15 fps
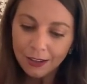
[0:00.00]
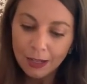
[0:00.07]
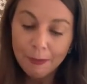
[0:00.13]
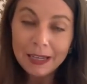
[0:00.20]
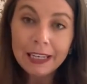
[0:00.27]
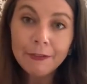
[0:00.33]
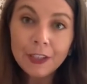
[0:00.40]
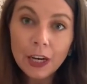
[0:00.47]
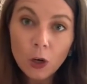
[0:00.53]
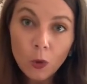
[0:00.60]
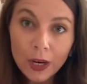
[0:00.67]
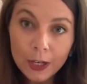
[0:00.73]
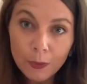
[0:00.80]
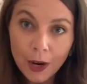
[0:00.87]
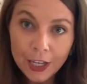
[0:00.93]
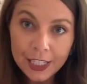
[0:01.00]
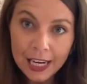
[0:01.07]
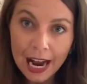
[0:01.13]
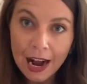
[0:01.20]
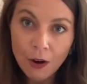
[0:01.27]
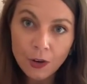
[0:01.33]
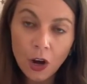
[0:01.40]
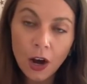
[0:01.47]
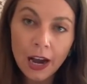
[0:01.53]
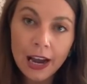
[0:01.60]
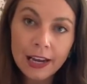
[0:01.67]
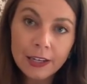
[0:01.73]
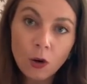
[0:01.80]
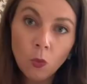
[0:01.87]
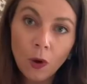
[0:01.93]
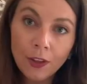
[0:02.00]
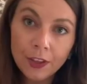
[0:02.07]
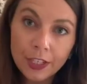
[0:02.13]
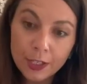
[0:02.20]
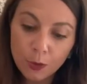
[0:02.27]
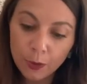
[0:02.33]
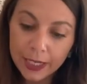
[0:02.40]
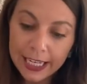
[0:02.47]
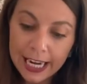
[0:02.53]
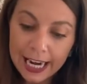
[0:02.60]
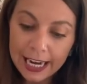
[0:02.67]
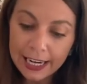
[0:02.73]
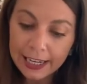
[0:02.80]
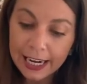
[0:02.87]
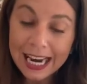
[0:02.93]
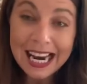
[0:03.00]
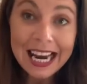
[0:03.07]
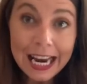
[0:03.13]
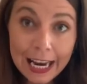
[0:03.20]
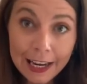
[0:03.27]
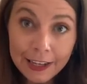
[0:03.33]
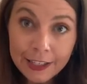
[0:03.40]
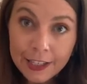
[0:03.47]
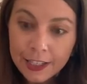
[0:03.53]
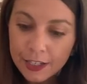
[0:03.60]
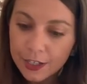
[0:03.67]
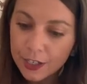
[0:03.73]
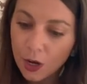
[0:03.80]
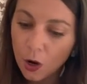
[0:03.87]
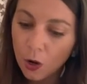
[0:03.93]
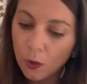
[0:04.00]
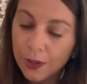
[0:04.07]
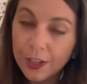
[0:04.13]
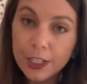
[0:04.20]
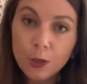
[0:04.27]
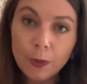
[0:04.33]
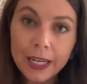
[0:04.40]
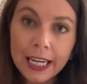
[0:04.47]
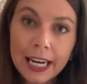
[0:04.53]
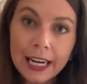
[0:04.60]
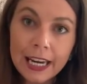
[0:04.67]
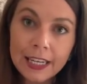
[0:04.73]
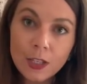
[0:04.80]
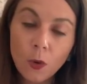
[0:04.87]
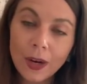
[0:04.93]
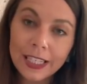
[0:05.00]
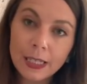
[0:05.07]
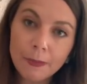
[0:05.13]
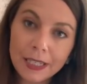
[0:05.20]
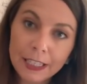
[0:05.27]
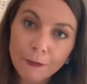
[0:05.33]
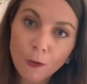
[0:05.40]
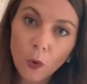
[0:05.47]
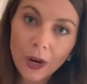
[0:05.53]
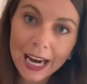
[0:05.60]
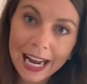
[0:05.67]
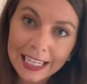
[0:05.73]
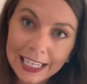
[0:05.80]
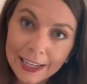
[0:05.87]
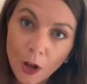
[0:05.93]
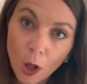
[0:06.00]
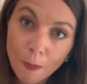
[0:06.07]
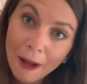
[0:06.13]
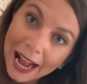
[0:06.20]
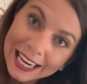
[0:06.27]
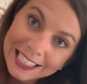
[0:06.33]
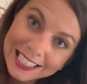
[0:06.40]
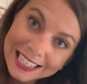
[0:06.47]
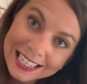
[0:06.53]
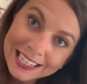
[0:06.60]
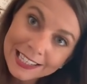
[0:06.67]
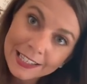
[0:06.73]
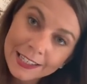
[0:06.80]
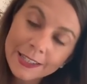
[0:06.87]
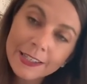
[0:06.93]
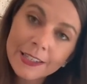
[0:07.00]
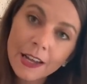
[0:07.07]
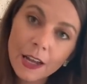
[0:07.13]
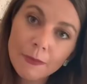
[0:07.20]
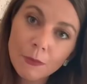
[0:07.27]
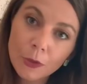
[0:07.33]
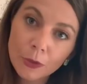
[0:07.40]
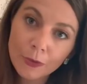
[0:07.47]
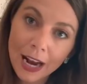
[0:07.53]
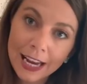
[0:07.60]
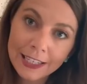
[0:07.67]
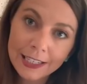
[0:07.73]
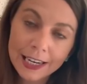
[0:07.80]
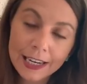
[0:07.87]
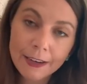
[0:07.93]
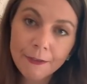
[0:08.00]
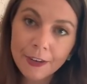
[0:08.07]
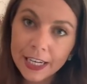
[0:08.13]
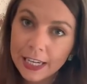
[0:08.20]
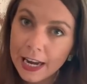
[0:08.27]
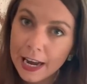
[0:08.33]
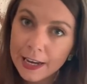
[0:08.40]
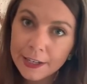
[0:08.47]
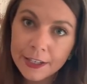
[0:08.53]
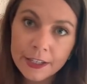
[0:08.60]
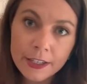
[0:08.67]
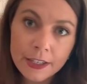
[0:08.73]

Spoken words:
Let me give you a quick rundown on what this reading is. So this reading is going to be for any and all Pisces, Sun, Moon, Rising, Venus.